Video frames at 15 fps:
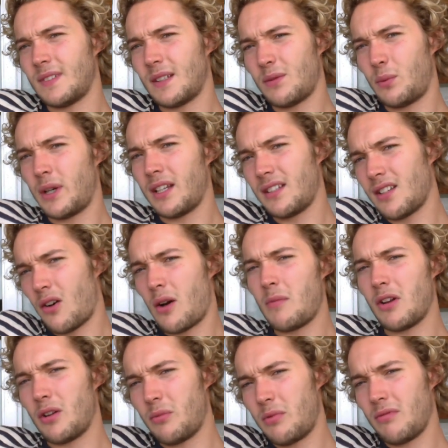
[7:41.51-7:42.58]
It's a weird time
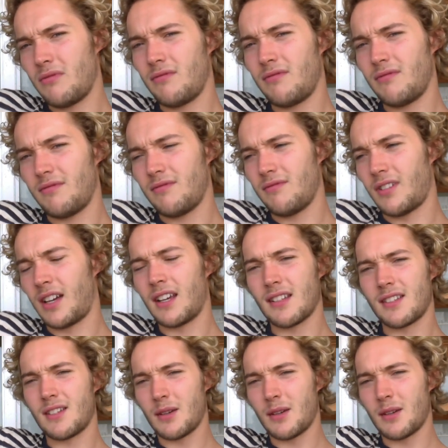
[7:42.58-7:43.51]
loop. I guess